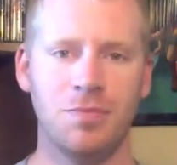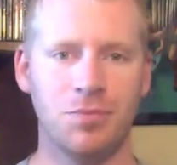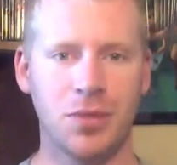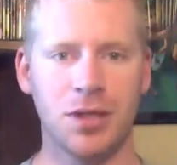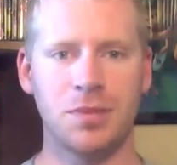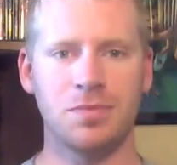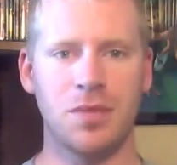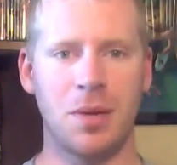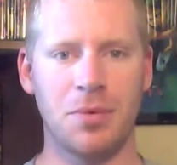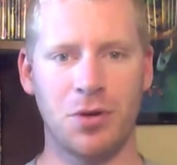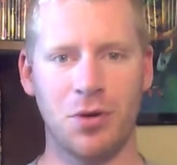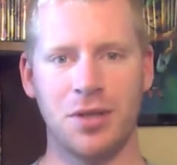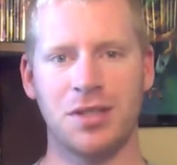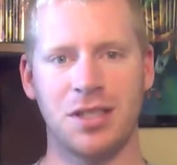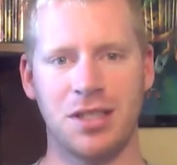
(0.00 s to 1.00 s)
But I'm going to
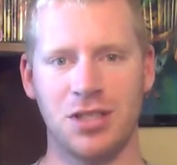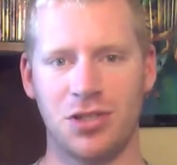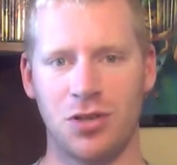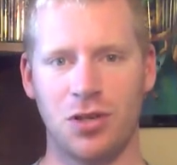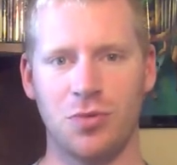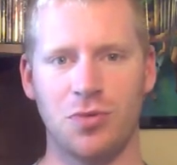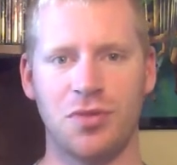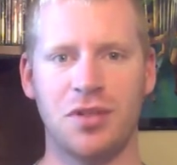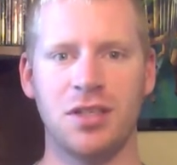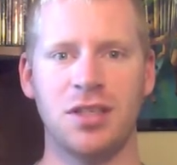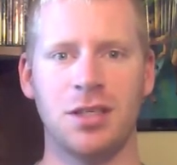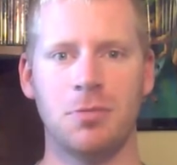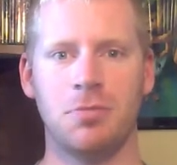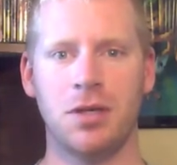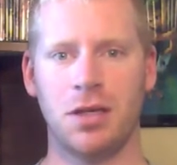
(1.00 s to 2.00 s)
go ahead and get it started with
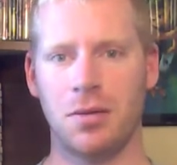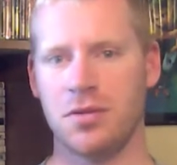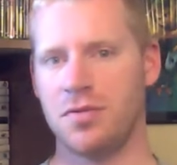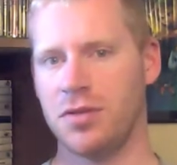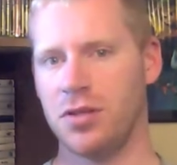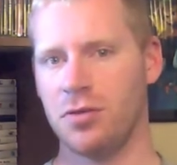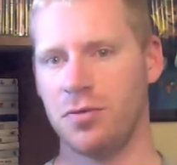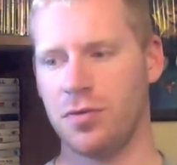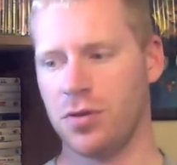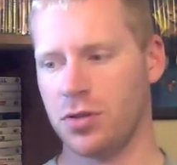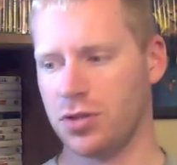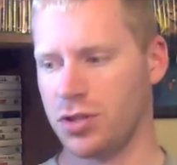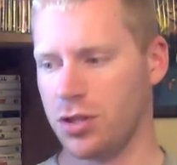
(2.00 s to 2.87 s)
the pickups video first.